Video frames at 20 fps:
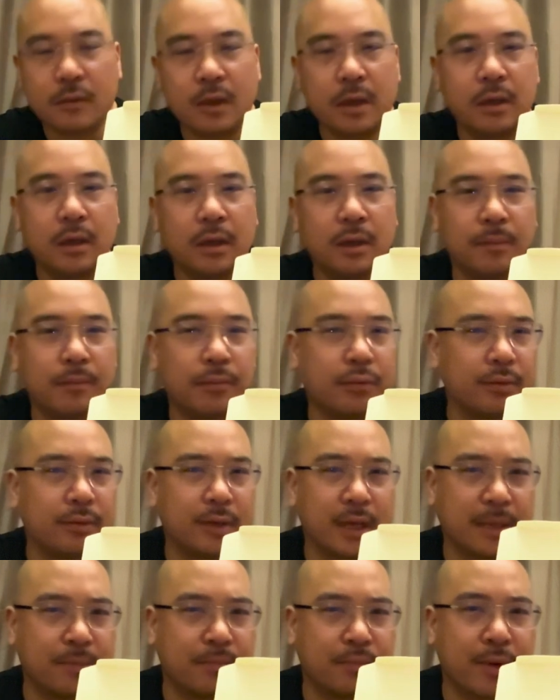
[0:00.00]

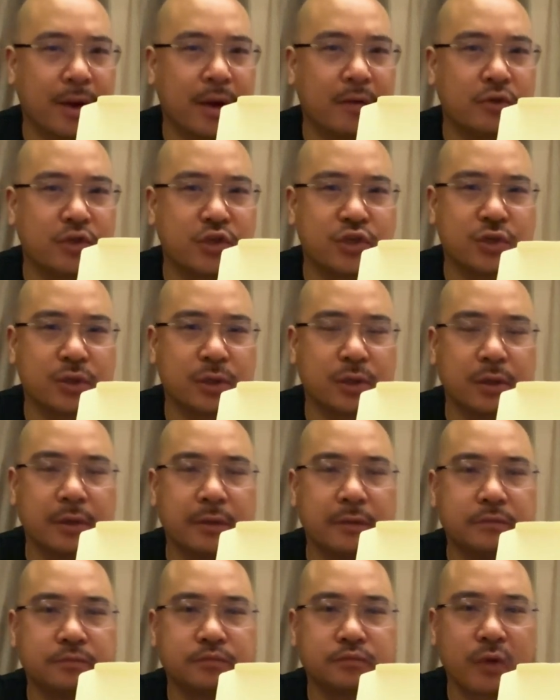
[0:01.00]
like brown
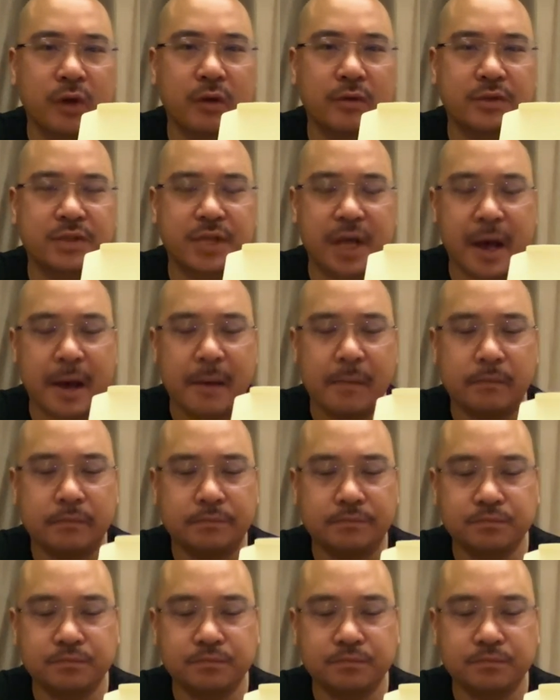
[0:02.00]
sugar on top,